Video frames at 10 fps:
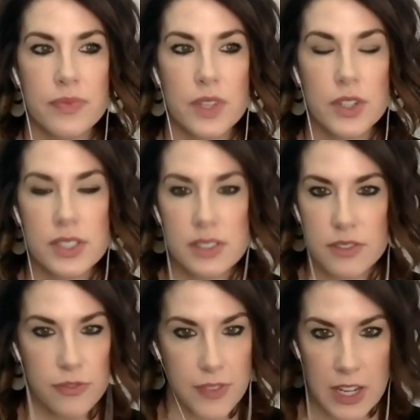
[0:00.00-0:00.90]
is
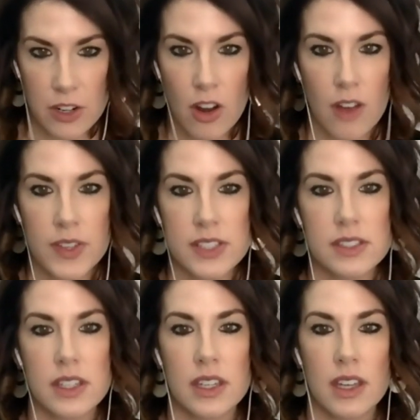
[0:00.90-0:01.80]
fear,
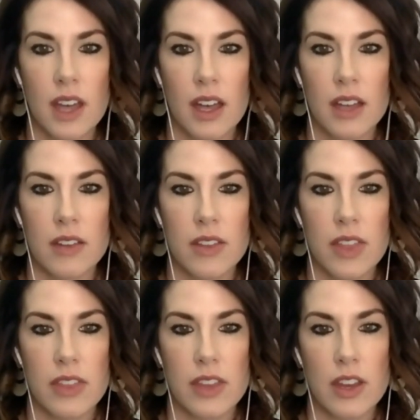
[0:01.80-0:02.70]
obviously,
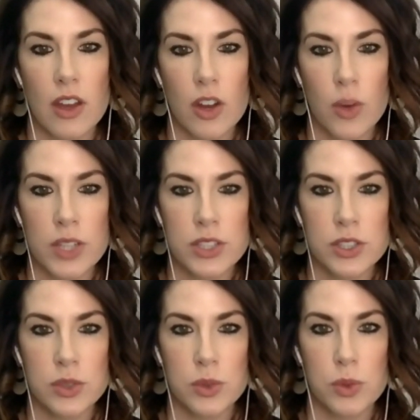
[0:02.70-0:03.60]
that they are going
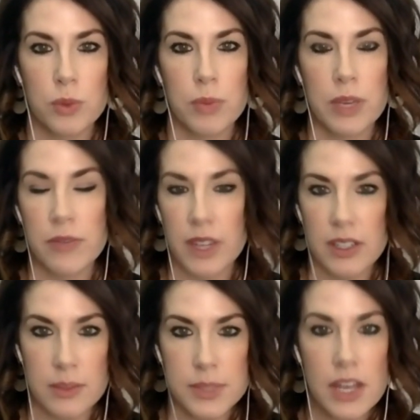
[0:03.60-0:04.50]
to be
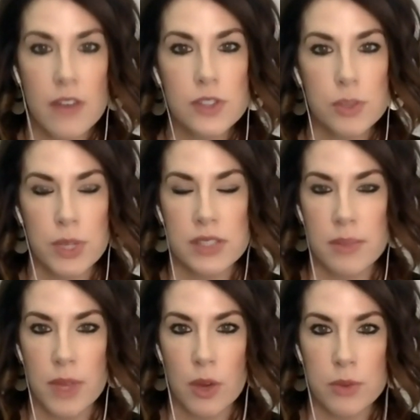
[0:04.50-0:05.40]
infected themselves or bring
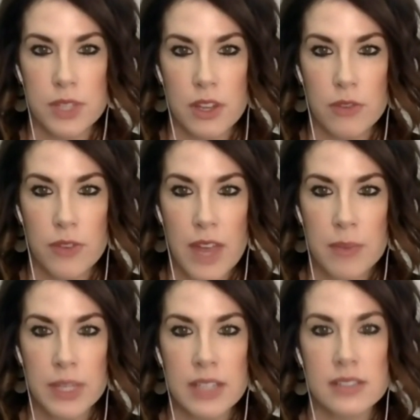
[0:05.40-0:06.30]
something home to their
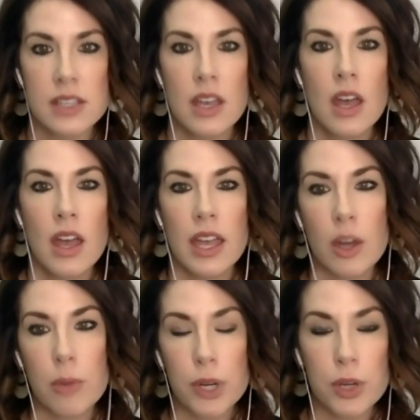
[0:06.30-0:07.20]
families. In
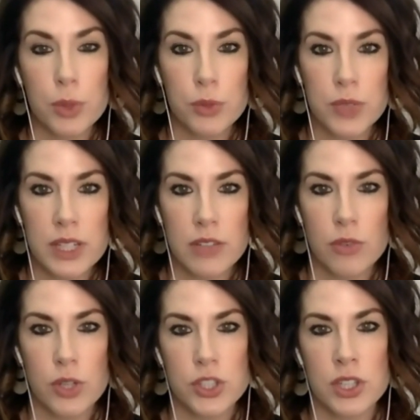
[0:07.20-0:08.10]
Alberta, we're really
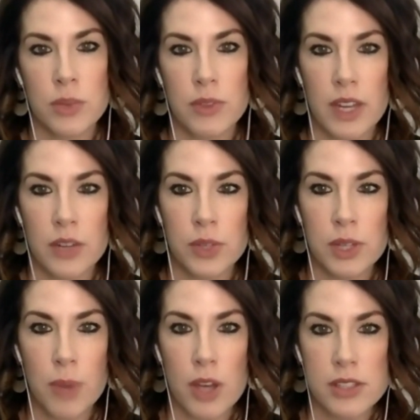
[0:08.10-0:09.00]
fortunate. We've had a
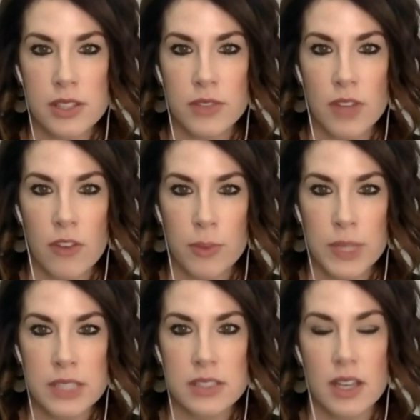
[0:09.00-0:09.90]
really positive
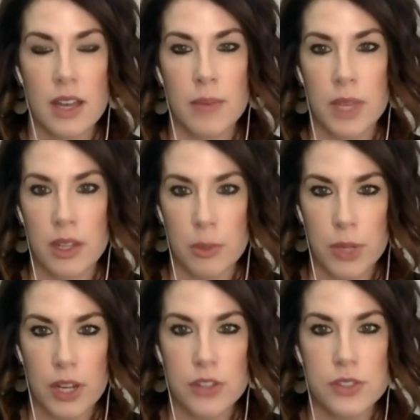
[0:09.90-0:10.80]
government and
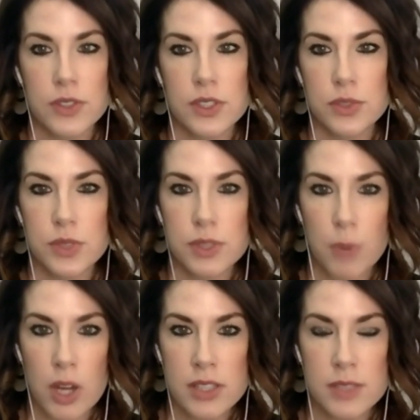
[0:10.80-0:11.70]
Alberta Health Services
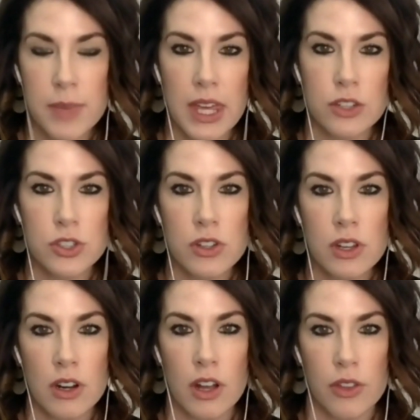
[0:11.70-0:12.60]
response, making sure
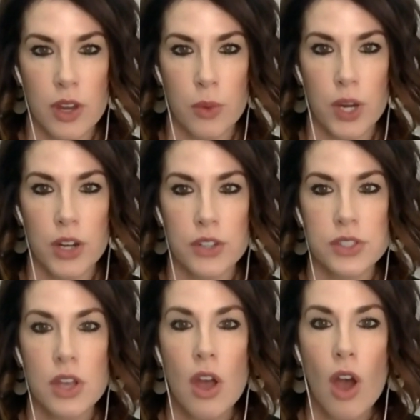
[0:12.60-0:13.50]
that our healthcare
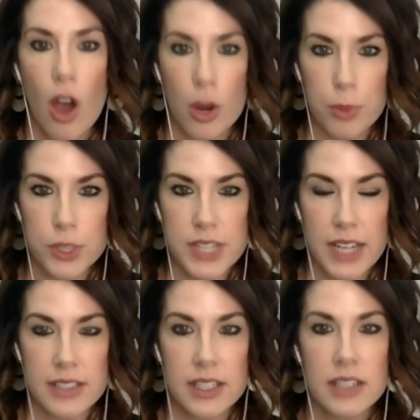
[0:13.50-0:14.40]
workers are
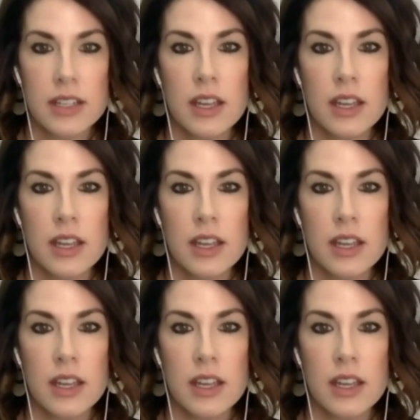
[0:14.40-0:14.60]
protected.